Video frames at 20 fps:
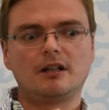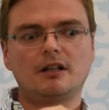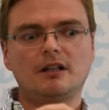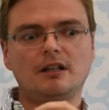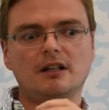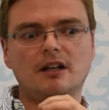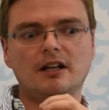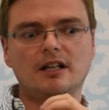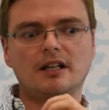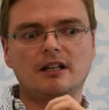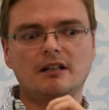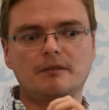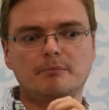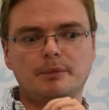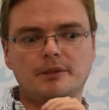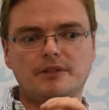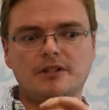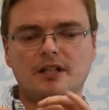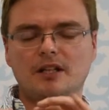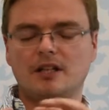like
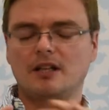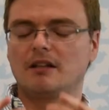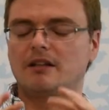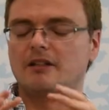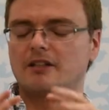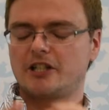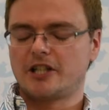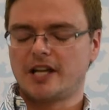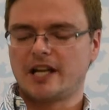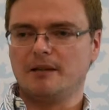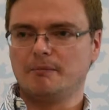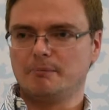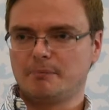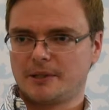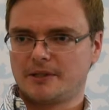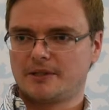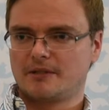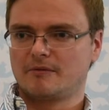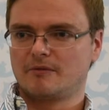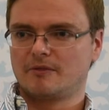particular
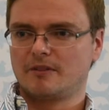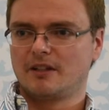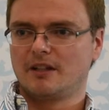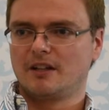shapes.